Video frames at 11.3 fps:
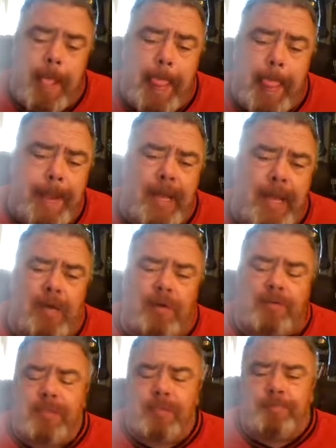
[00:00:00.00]
Now,
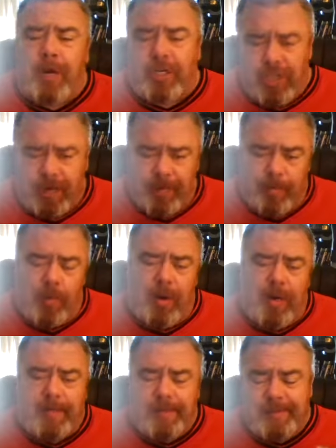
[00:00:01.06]
Punisher number
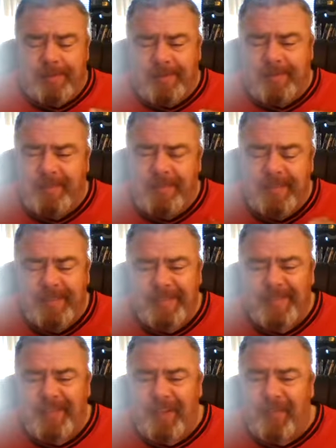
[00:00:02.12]
one,
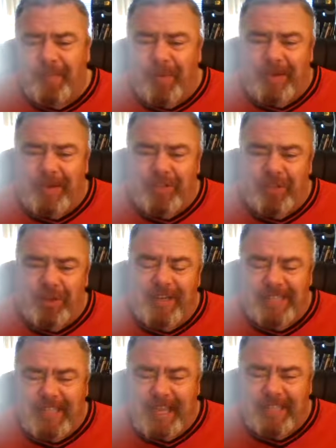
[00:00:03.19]
you have the Punisher
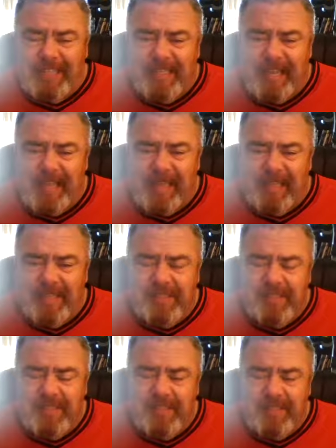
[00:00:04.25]
assassinating
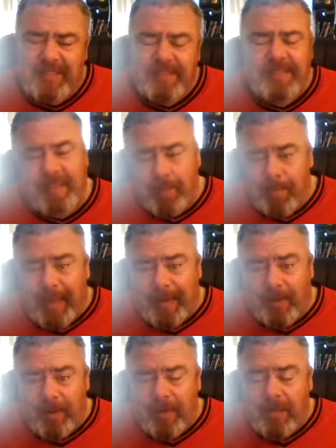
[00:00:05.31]
the
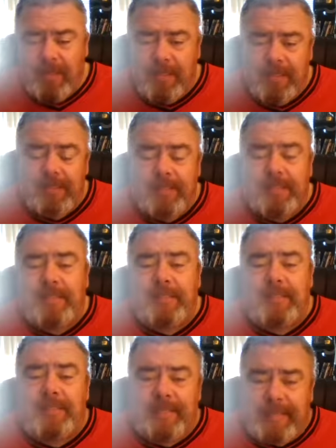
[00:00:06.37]
Mandarin.
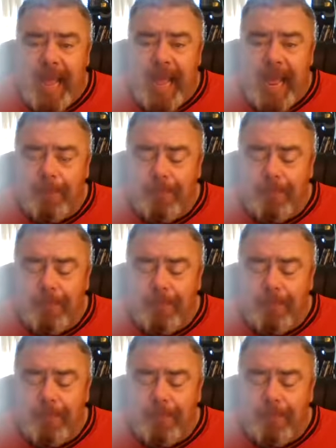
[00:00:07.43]
Damn.